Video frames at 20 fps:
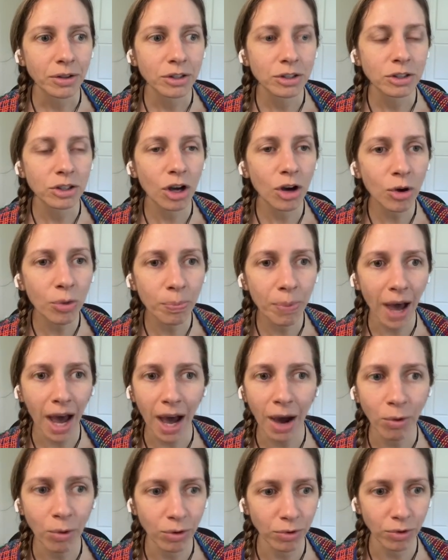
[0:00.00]
so
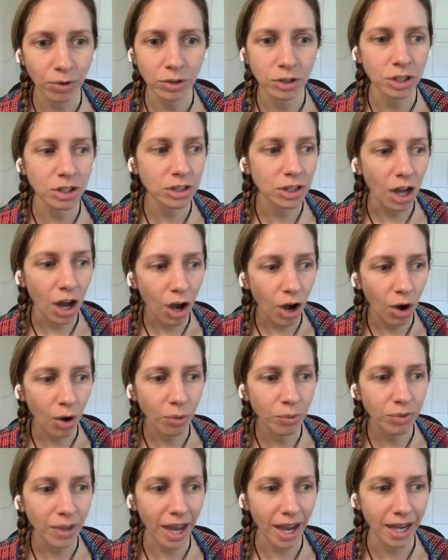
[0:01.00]
powerful, just to
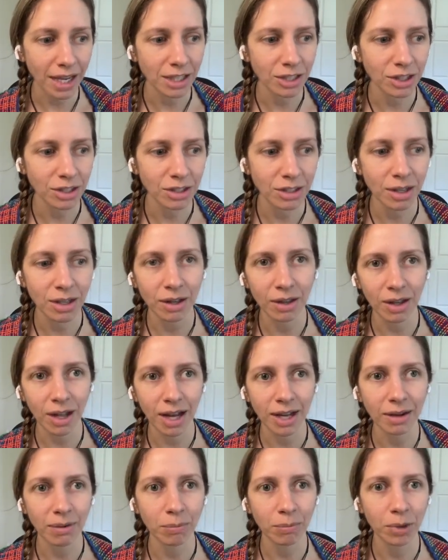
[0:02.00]
own that and just to
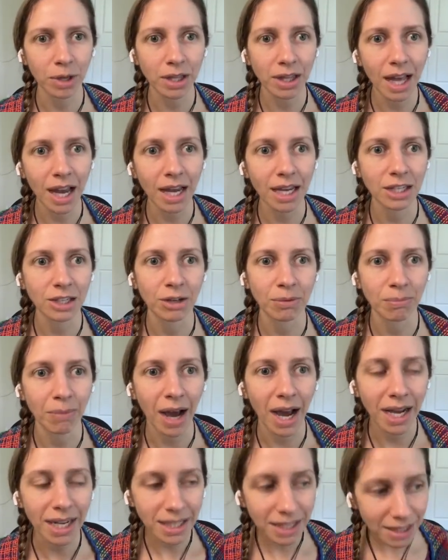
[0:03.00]
put that in your
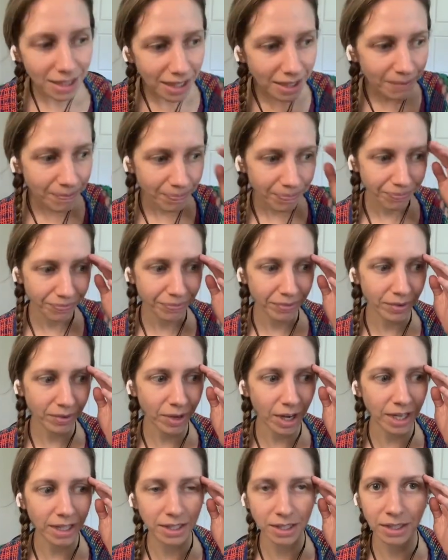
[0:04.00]
mind,
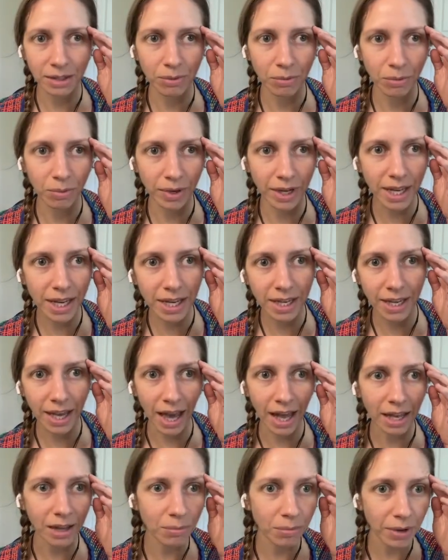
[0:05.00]
to
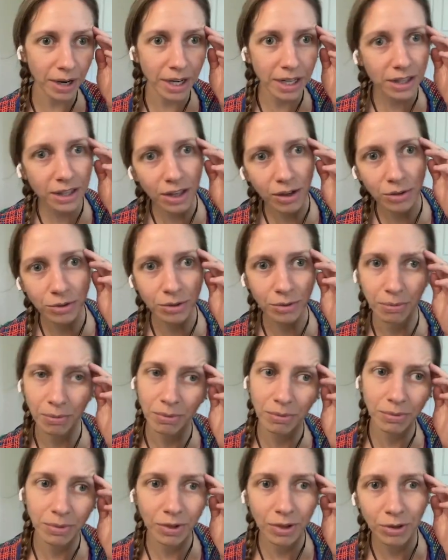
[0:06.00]
recalibrate those
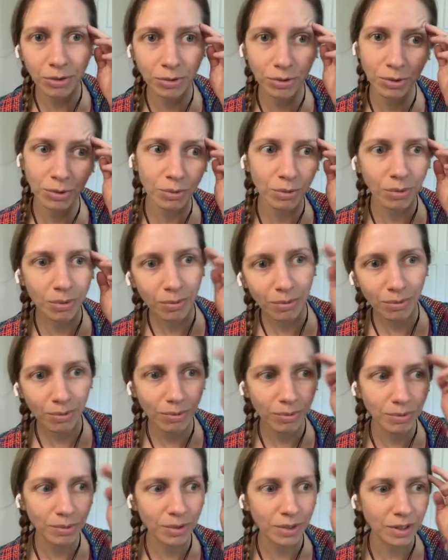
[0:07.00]

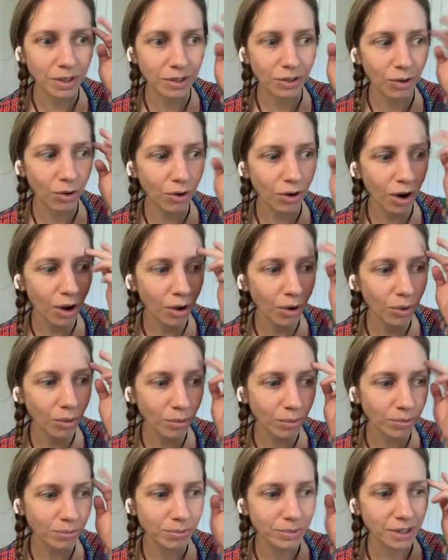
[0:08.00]

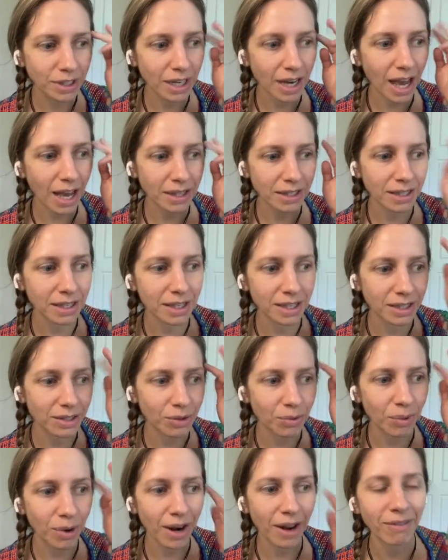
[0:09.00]

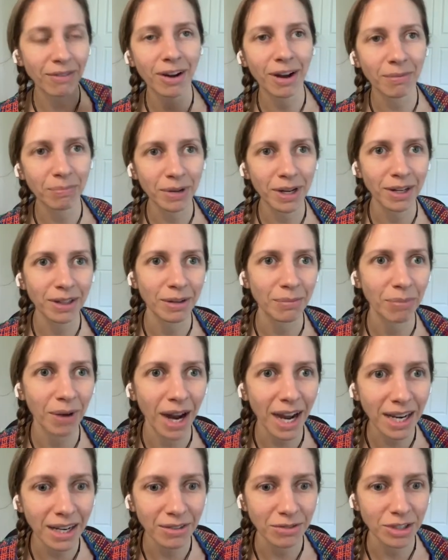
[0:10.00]
neurosynapses or whatever up here in the
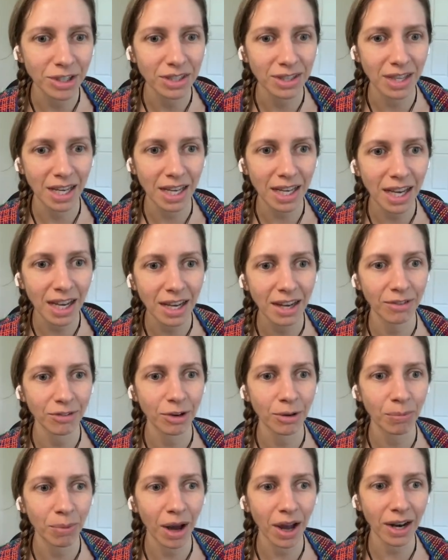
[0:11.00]
brain of just thinking of
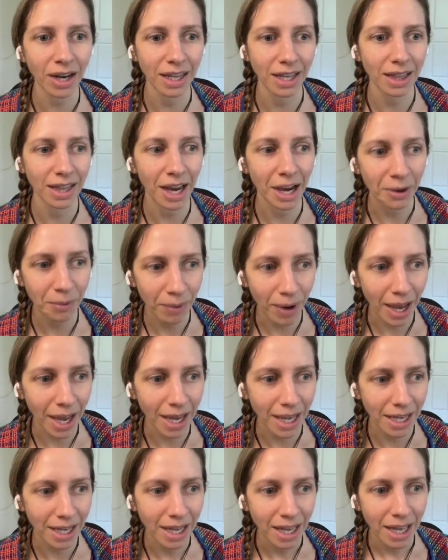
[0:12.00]
your body in that
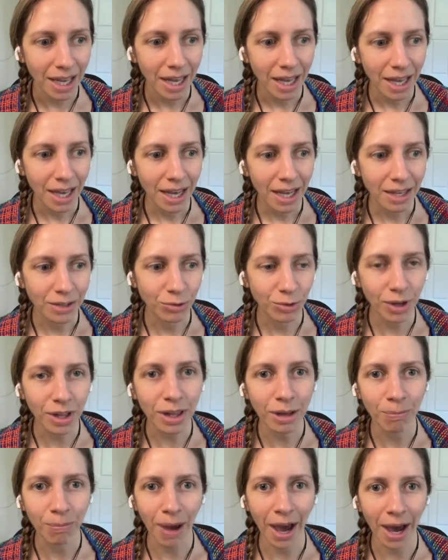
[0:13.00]
way. It's
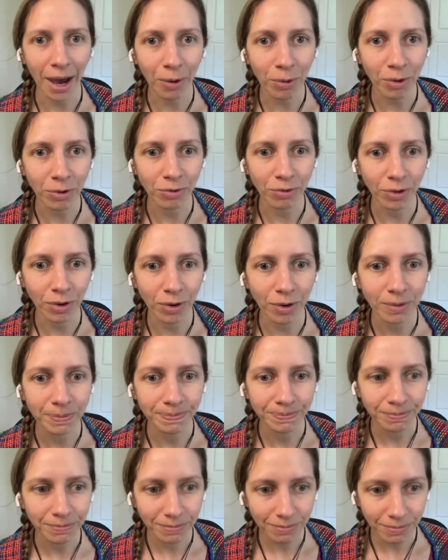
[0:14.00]
really powerful.